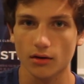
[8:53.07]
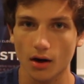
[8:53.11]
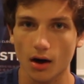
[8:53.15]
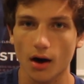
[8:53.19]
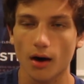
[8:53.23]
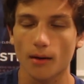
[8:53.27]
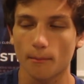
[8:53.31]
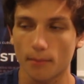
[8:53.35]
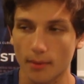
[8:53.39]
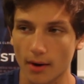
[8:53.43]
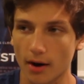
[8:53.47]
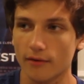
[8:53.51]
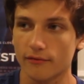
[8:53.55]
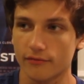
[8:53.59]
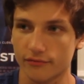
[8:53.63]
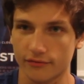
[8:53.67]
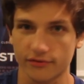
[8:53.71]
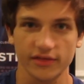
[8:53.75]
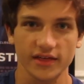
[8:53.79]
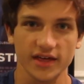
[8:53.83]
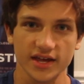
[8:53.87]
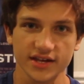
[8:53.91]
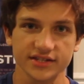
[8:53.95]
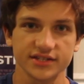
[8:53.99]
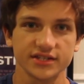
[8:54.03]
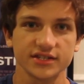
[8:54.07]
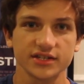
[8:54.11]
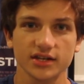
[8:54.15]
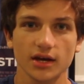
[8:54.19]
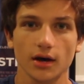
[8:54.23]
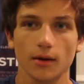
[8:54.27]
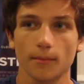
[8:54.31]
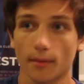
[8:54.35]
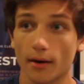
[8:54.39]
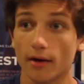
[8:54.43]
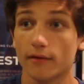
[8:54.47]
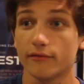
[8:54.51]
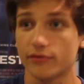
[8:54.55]
above
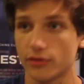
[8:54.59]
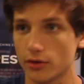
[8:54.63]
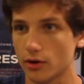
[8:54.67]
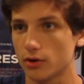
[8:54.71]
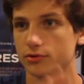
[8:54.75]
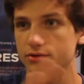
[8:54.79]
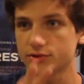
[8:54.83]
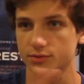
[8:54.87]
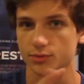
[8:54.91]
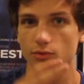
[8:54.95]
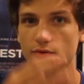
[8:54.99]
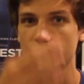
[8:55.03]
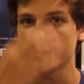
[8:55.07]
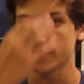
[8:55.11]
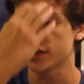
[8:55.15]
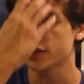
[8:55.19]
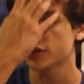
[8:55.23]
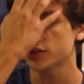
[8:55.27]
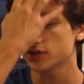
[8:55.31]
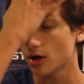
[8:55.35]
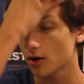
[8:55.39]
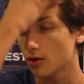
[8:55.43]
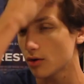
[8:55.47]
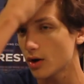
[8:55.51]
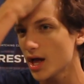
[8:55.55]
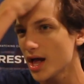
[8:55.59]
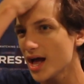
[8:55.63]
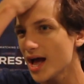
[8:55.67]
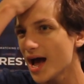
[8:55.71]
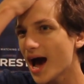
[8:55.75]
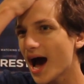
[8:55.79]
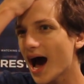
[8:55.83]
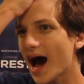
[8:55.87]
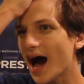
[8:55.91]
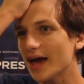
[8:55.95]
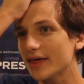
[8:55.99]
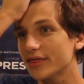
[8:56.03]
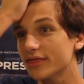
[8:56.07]
those movies. So
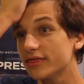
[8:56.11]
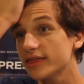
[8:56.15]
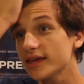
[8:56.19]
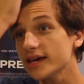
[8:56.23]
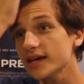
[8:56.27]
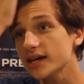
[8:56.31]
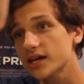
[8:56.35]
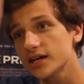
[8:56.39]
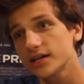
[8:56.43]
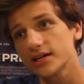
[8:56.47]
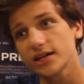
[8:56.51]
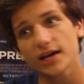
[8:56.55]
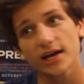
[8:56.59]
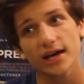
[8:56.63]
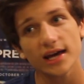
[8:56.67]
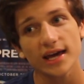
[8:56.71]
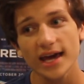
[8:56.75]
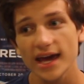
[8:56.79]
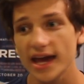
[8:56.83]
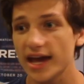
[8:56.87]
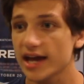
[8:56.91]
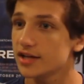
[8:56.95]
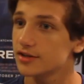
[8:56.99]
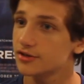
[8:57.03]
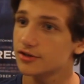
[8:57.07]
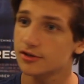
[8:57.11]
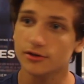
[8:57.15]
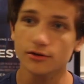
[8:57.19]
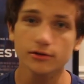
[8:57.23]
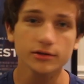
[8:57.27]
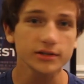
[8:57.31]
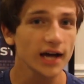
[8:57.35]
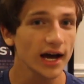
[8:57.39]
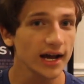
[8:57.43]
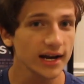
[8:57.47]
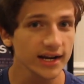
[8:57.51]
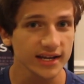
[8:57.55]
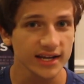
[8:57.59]
I think it
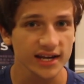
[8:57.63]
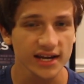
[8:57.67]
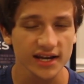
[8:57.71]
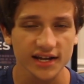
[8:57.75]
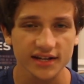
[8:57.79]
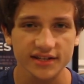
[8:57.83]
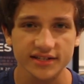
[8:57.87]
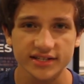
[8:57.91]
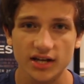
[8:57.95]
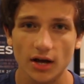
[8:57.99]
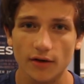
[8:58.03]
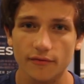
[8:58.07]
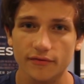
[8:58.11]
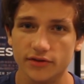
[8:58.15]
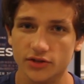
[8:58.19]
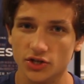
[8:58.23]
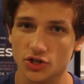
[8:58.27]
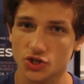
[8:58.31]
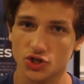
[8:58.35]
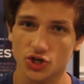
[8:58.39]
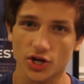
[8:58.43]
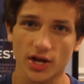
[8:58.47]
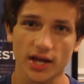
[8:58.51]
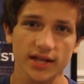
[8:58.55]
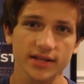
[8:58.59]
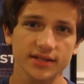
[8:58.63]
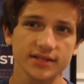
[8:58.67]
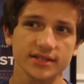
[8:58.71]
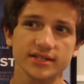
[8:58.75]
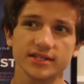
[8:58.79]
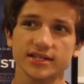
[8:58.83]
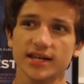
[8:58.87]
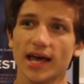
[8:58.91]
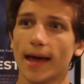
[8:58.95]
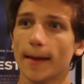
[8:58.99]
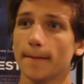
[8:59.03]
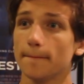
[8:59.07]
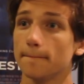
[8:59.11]
could kind of kick itself in the
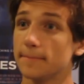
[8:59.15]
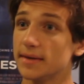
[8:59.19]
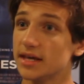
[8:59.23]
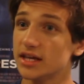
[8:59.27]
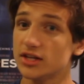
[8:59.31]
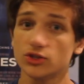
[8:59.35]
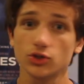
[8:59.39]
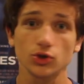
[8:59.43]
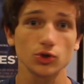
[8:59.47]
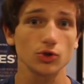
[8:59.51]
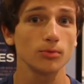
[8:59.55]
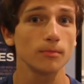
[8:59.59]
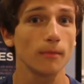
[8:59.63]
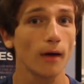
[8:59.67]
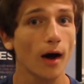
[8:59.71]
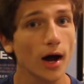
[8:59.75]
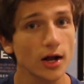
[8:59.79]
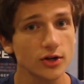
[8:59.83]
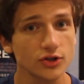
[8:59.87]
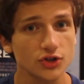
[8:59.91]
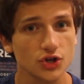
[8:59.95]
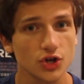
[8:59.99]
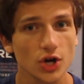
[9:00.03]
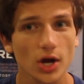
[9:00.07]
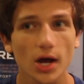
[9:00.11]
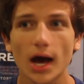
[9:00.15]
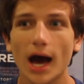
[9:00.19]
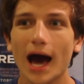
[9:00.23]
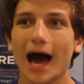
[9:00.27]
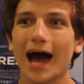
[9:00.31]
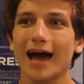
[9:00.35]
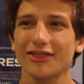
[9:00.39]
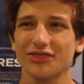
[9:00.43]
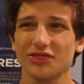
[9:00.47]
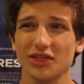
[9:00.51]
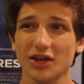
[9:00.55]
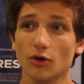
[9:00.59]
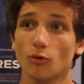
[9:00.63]
shins and be too much.
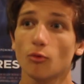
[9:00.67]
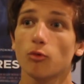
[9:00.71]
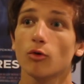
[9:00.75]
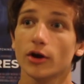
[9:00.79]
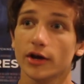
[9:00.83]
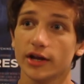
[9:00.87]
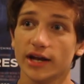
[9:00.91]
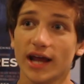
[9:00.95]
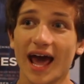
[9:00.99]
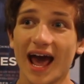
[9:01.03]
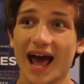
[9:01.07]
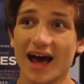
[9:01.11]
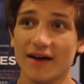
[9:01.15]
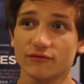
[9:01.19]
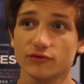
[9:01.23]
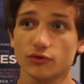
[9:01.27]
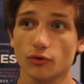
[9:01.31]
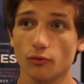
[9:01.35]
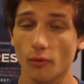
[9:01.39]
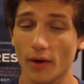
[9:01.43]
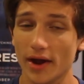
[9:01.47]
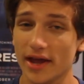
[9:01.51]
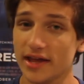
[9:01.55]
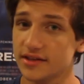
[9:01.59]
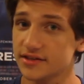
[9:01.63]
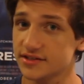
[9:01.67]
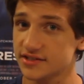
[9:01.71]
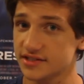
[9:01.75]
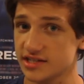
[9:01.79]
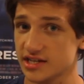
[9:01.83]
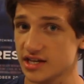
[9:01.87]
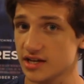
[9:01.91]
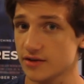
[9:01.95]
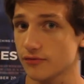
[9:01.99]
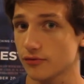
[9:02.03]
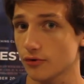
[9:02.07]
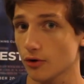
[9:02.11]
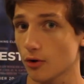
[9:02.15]
I think we're going to have to wait and
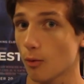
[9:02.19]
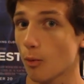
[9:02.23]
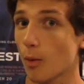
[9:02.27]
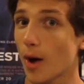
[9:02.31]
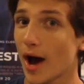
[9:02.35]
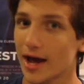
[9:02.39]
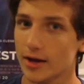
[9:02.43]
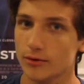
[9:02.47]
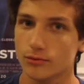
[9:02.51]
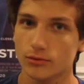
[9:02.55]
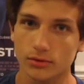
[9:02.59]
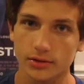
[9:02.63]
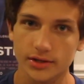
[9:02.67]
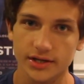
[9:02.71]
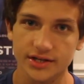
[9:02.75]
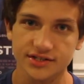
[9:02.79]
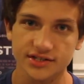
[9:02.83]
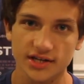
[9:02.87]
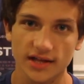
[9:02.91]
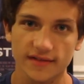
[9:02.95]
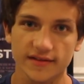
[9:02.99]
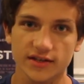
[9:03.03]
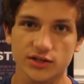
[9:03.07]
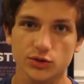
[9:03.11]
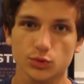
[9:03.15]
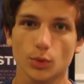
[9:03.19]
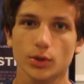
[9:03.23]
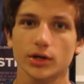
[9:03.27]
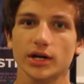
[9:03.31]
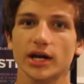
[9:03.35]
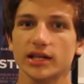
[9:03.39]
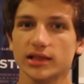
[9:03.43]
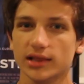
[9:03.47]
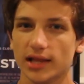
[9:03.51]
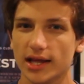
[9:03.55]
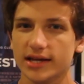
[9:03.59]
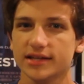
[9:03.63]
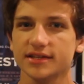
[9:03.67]
see for a wide release on this one.
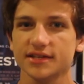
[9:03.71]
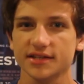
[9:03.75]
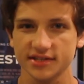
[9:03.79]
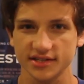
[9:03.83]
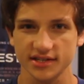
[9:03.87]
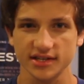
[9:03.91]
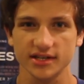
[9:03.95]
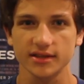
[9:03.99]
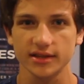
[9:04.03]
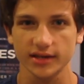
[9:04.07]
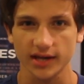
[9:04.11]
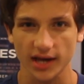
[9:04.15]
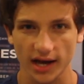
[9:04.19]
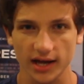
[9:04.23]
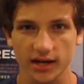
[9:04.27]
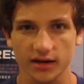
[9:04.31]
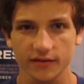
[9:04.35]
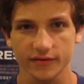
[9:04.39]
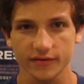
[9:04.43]
I'd like to see the kind